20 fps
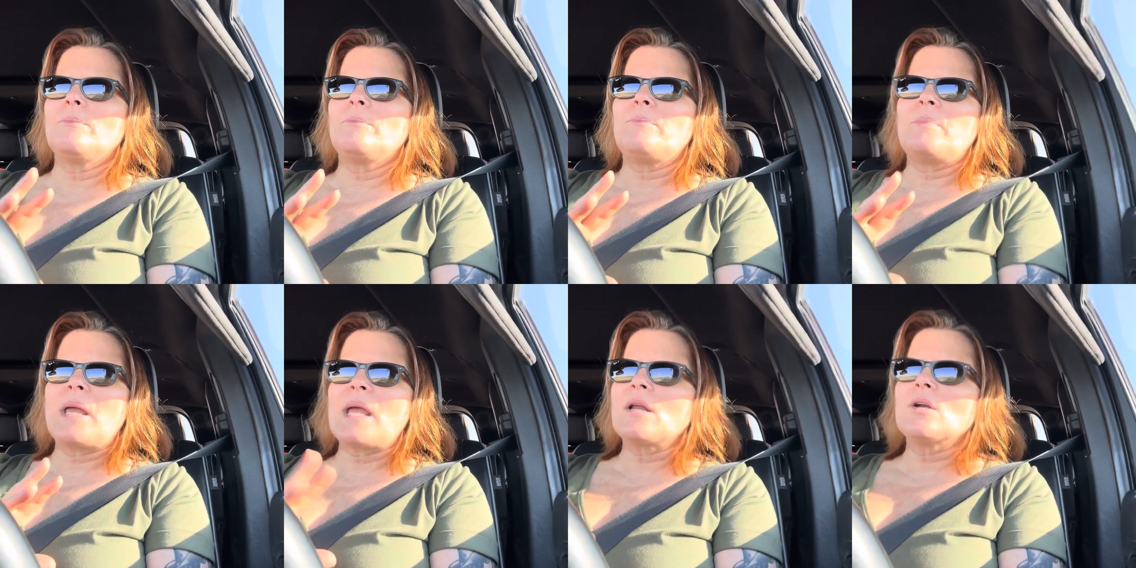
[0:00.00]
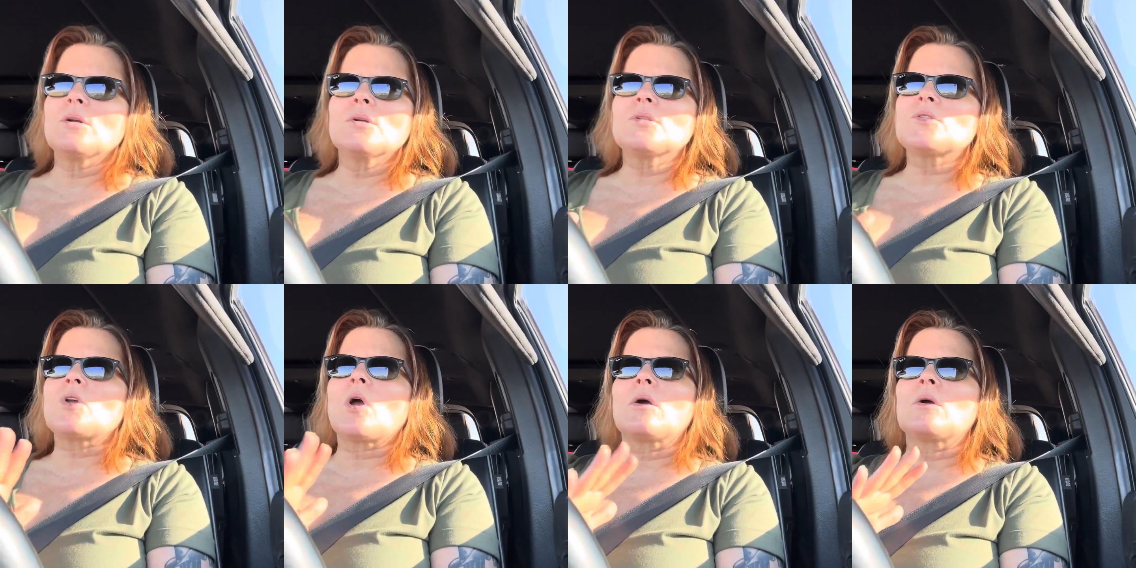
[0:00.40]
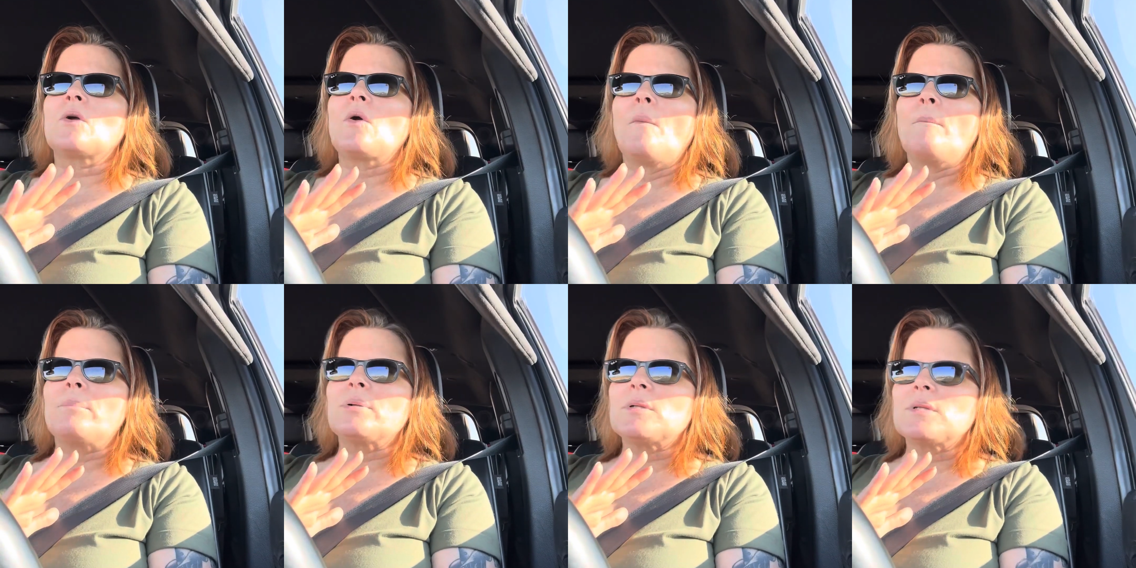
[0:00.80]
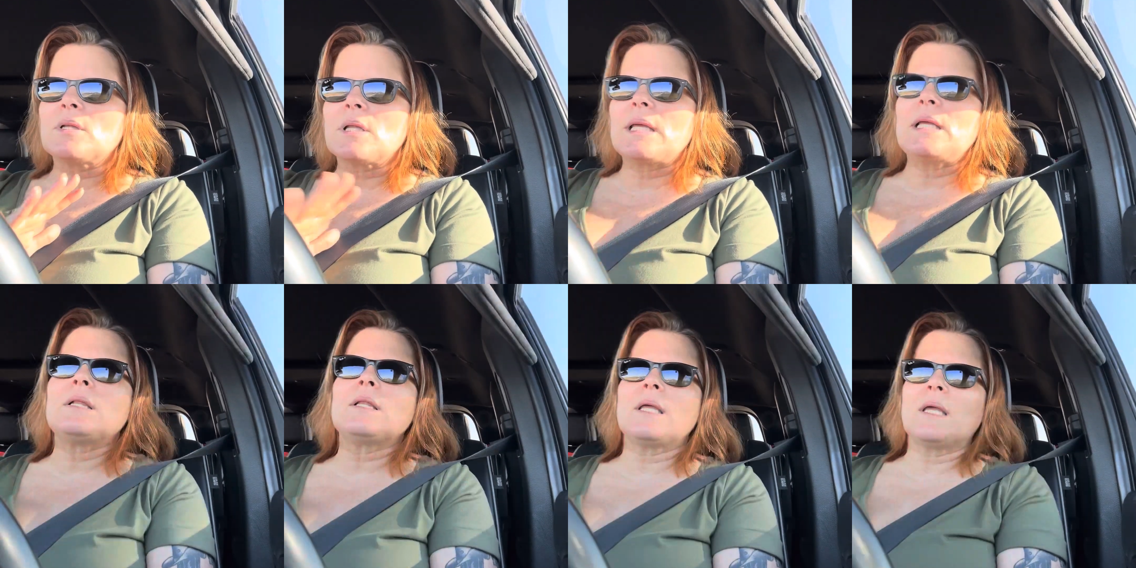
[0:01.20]
banners are
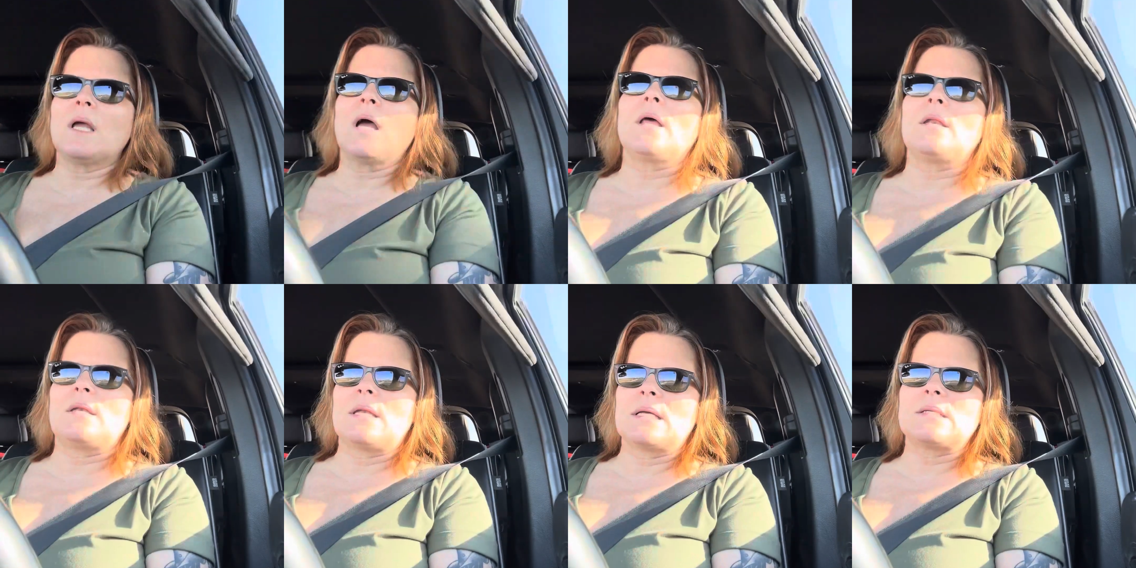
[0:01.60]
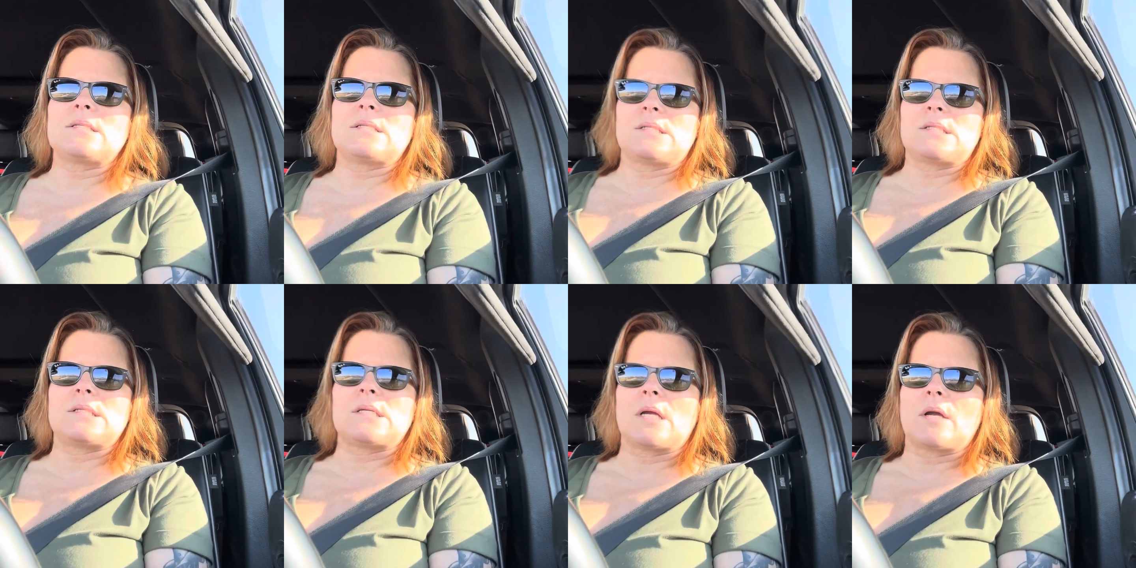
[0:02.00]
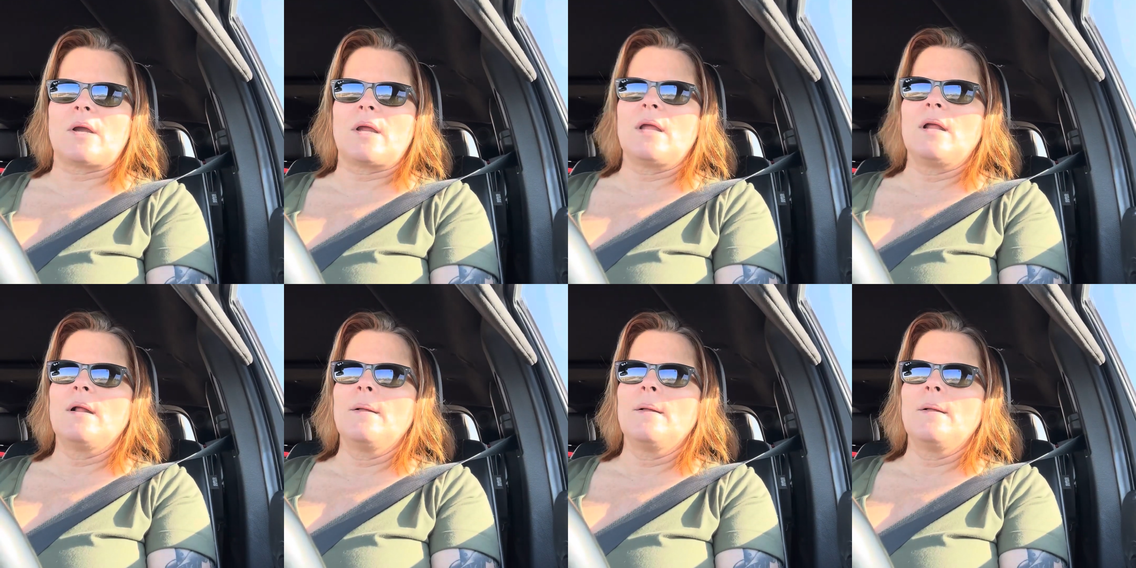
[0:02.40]
completely unnecessary.